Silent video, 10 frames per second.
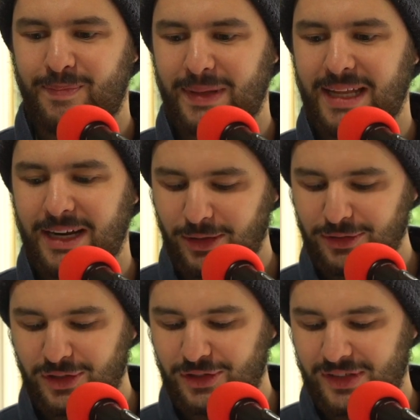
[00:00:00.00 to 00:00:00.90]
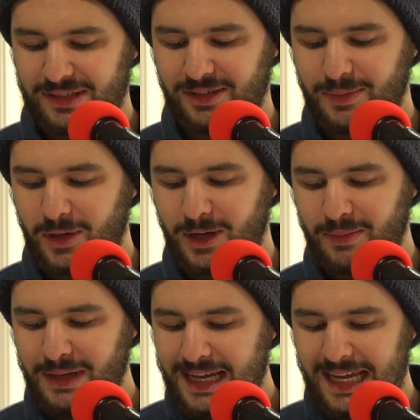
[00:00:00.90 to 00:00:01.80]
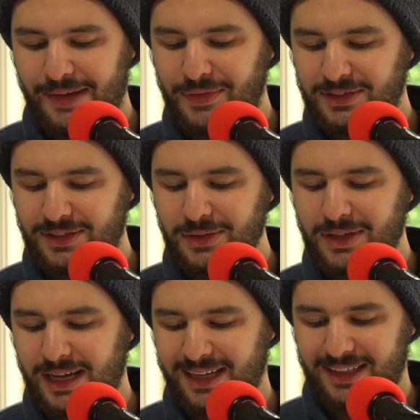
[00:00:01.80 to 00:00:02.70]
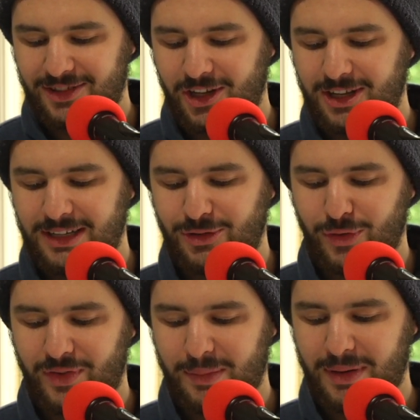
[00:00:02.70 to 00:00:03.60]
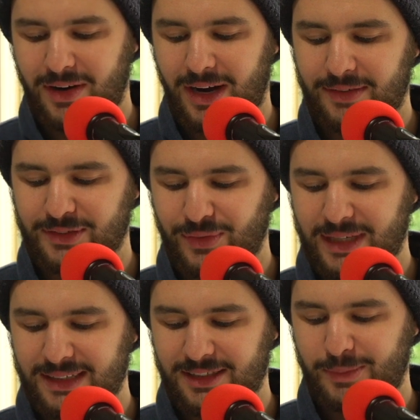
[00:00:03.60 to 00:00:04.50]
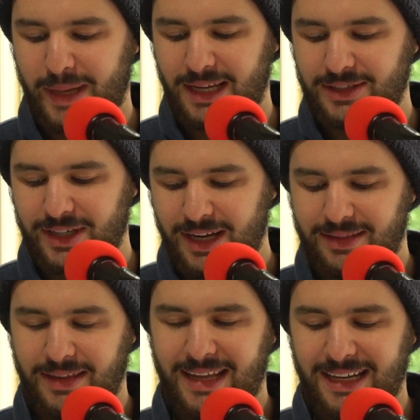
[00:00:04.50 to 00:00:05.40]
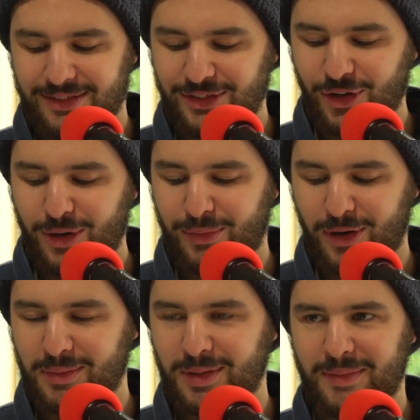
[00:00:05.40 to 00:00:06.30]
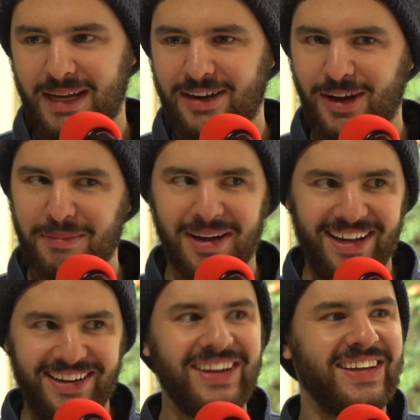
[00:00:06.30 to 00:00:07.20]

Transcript: But then it also says at the bottom, if you still can't get turned into a vampire after reading this page, then that is your problem and not mine.